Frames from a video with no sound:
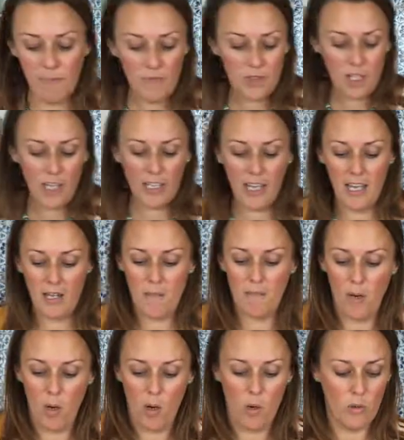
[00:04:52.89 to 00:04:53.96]
Chuck it in a
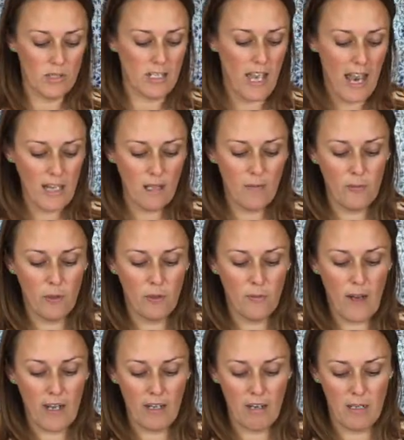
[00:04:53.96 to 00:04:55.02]
bowl. So any full
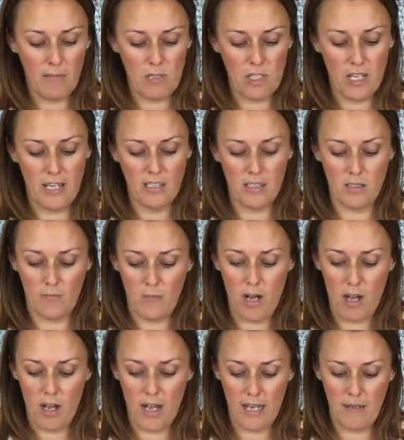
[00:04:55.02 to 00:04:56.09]
fat cream cheese is
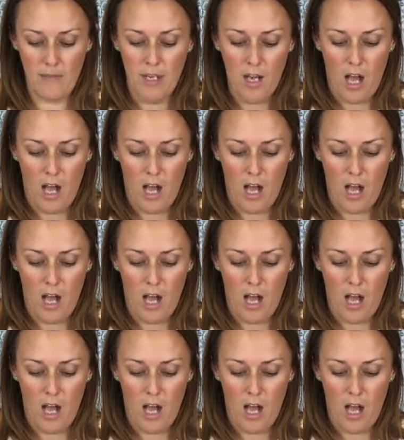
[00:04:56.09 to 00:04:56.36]
fine.